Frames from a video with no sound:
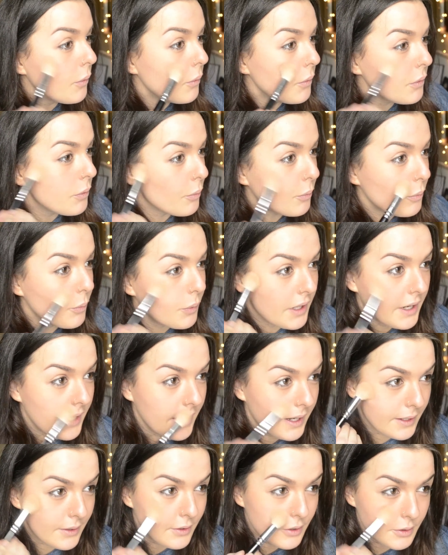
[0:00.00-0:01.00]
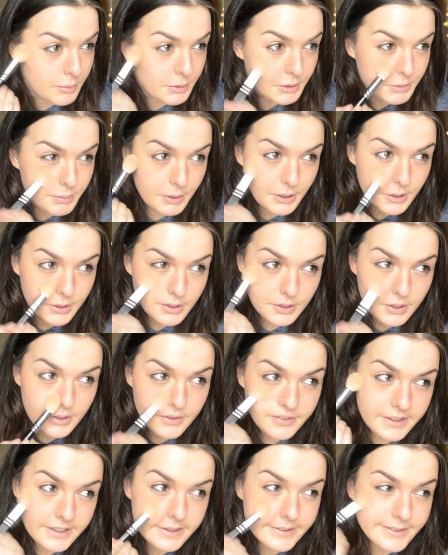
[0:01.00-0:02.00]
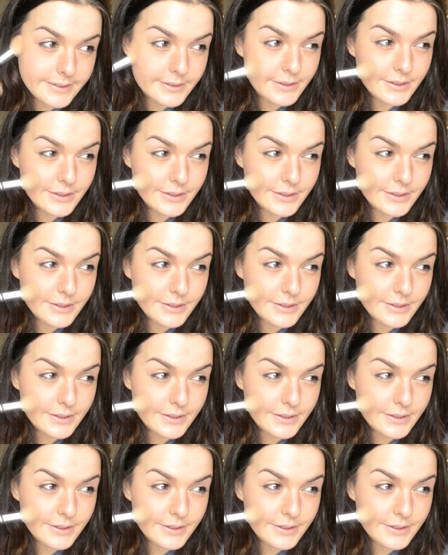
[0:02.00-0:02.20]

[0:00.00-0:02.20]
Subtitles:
with way too much product on your face.